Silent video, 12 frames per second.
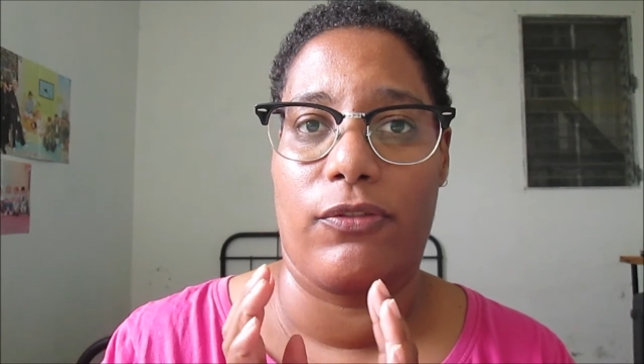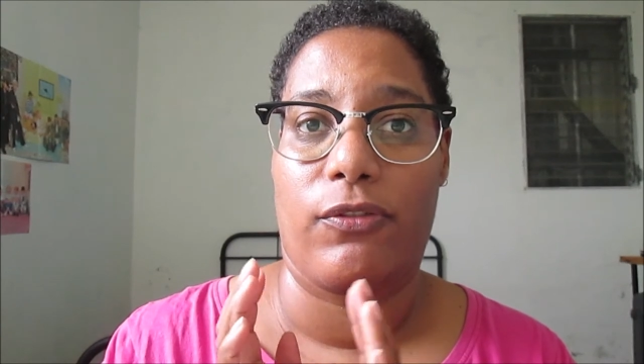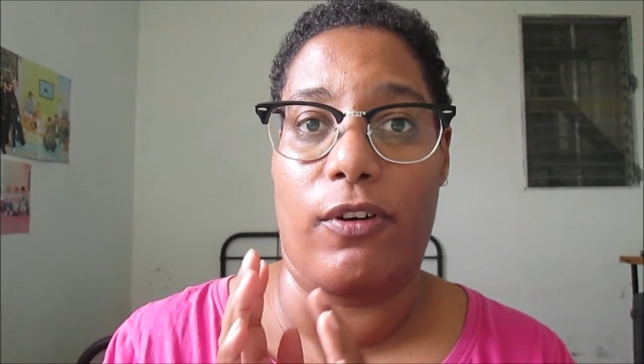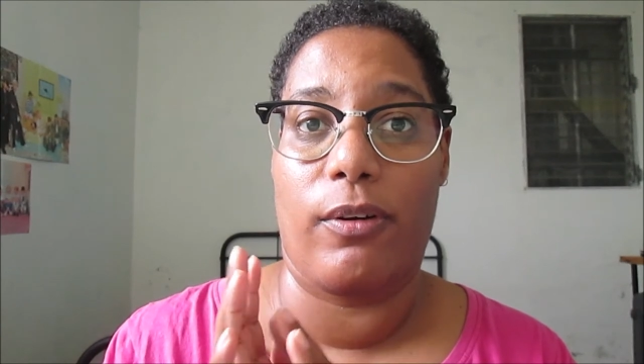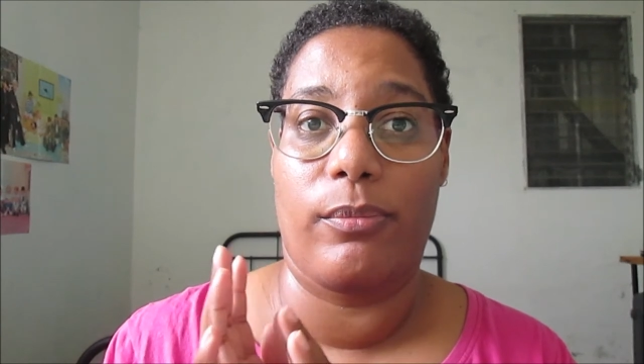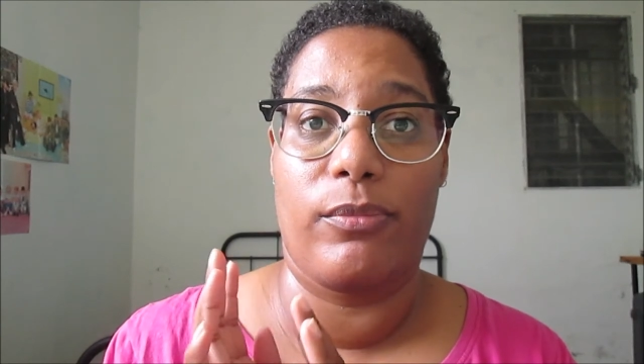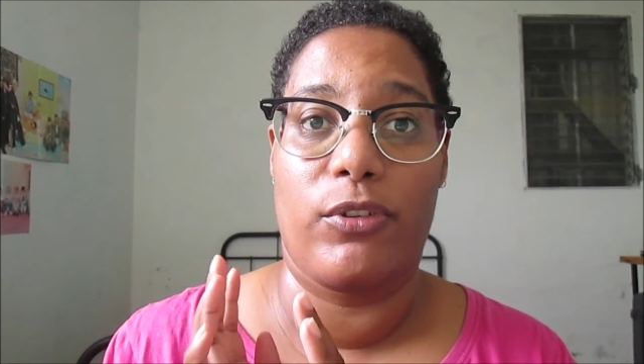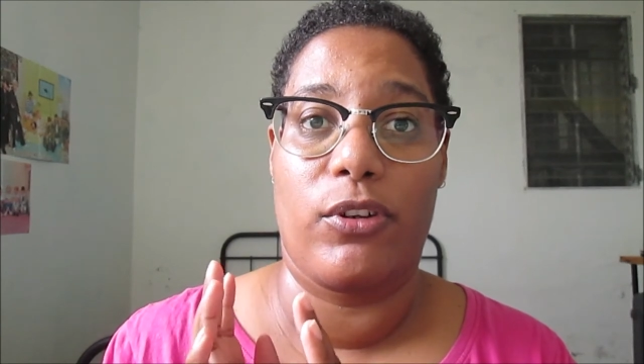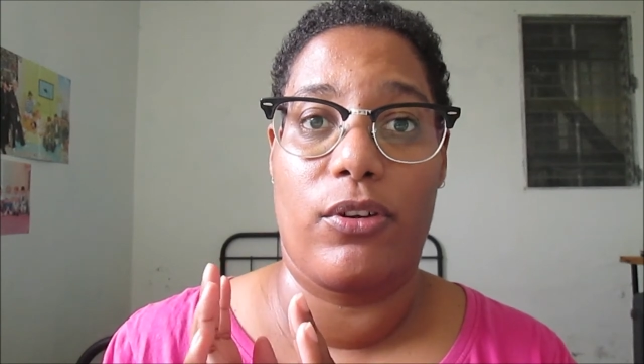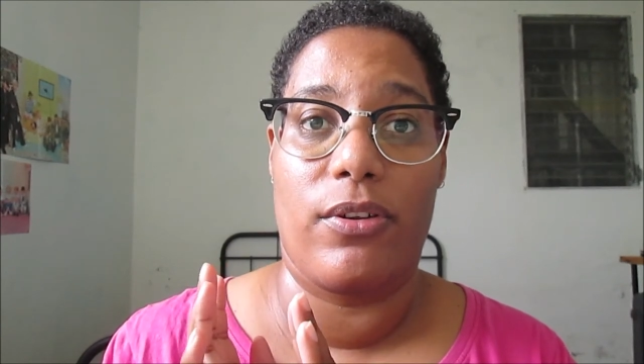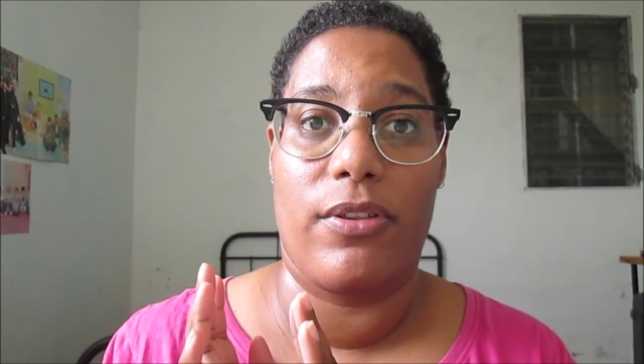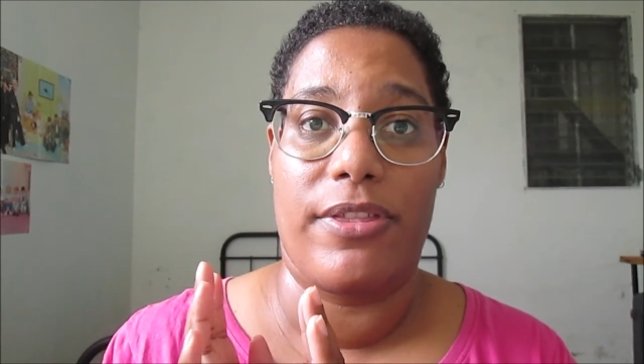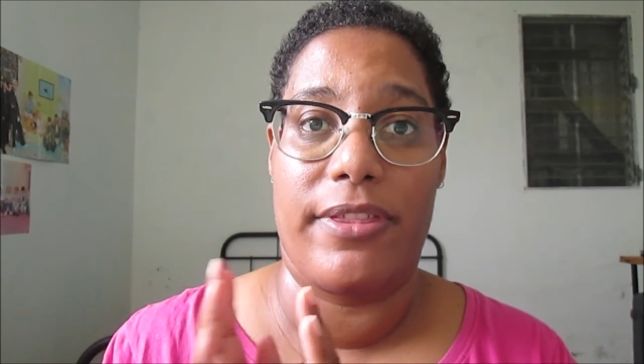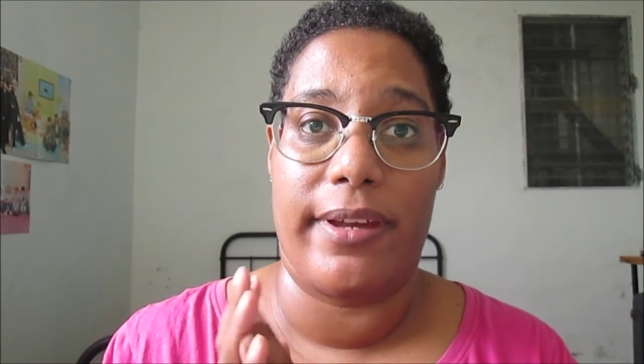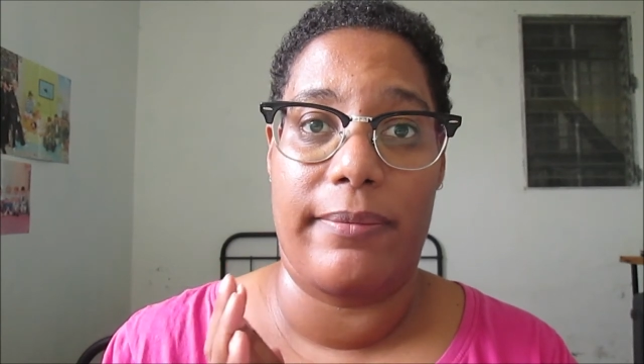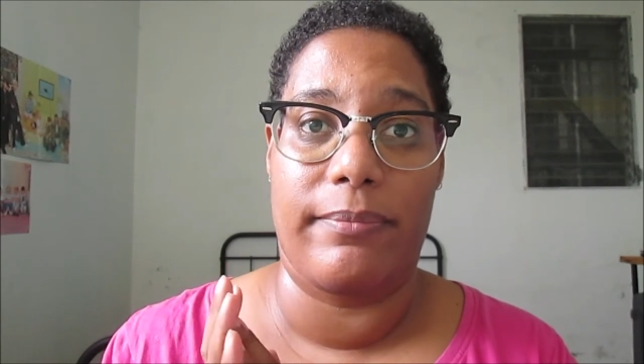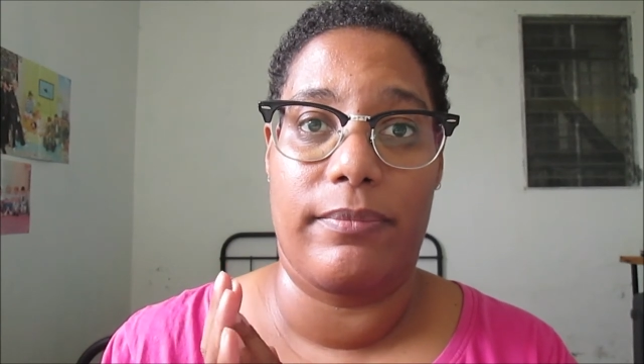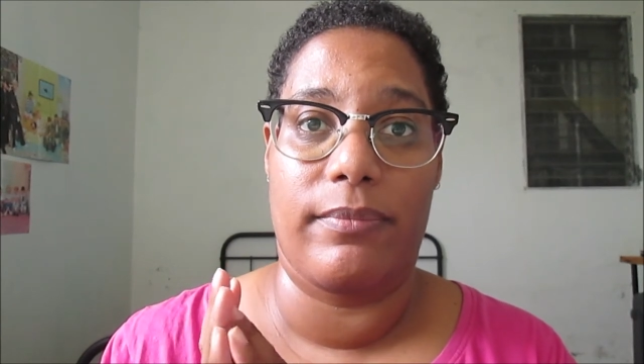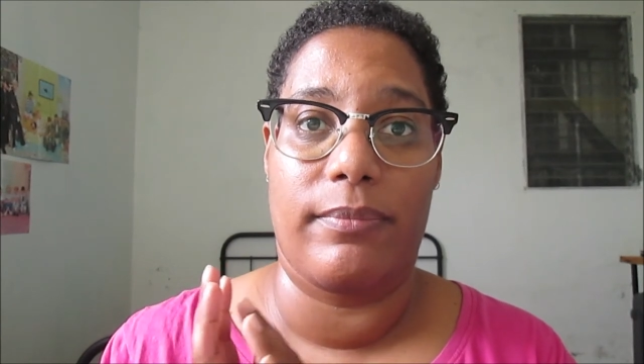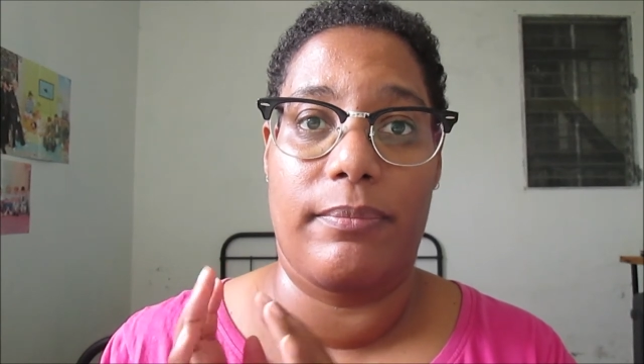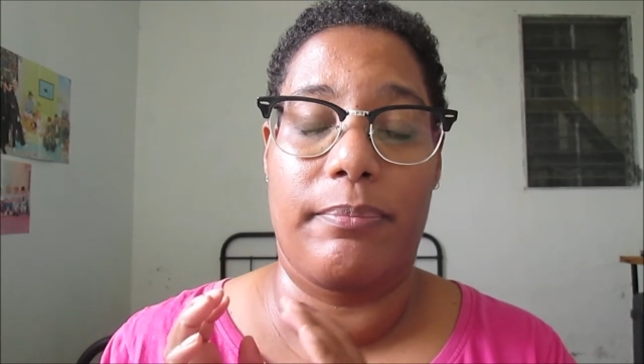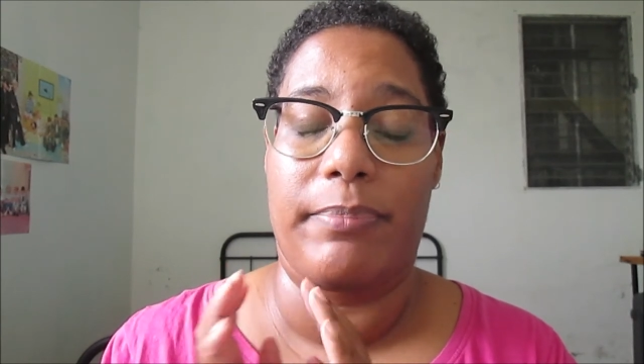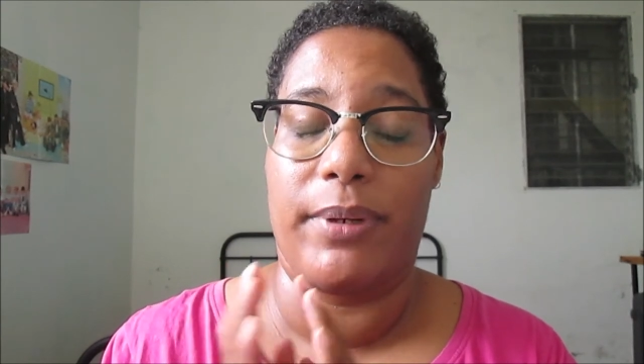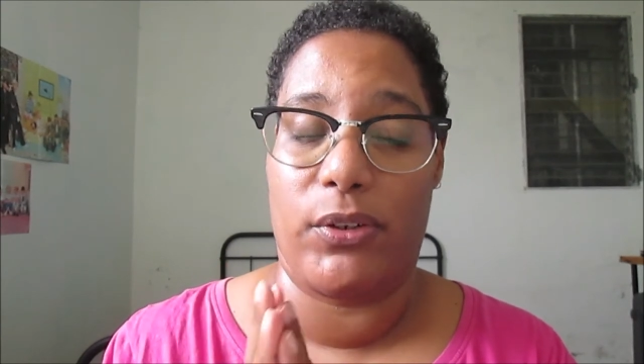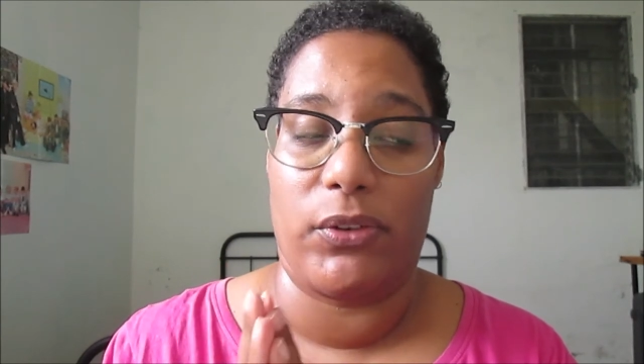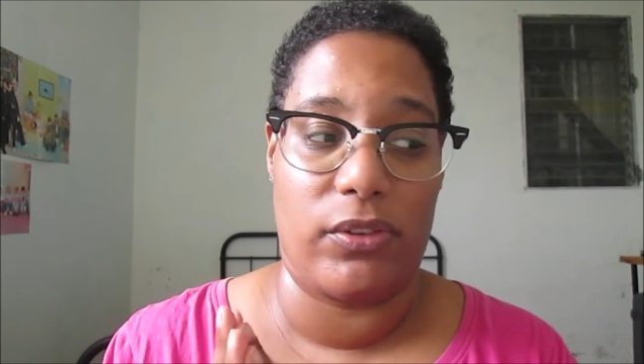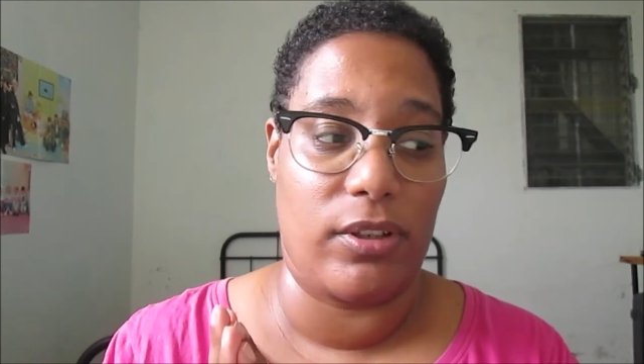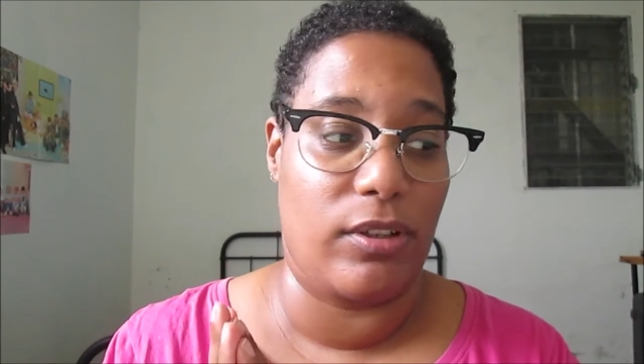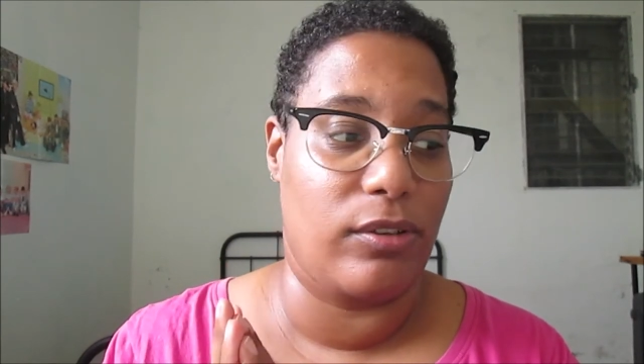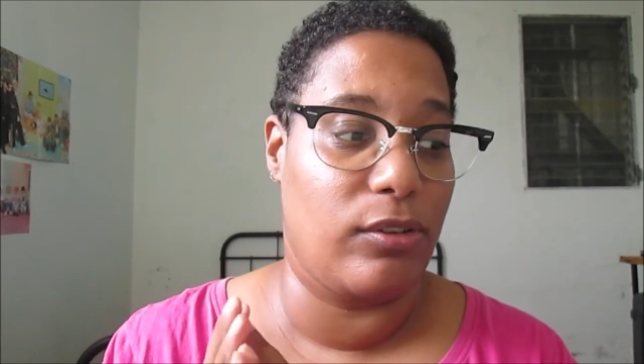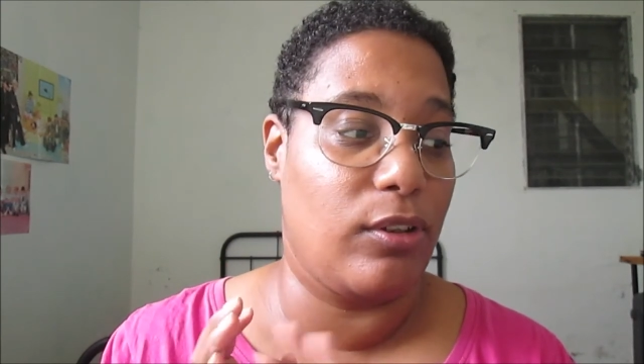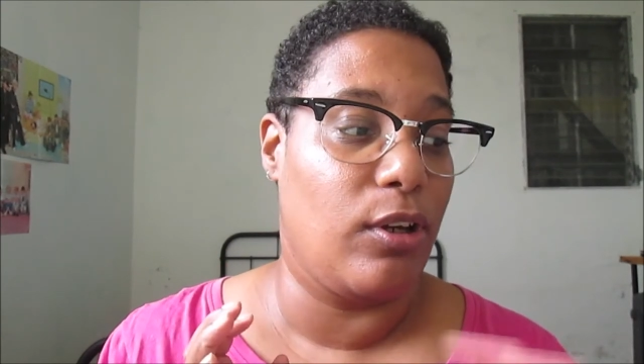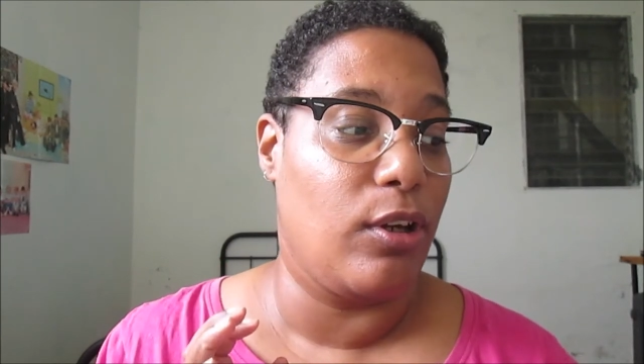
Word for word: from the same person.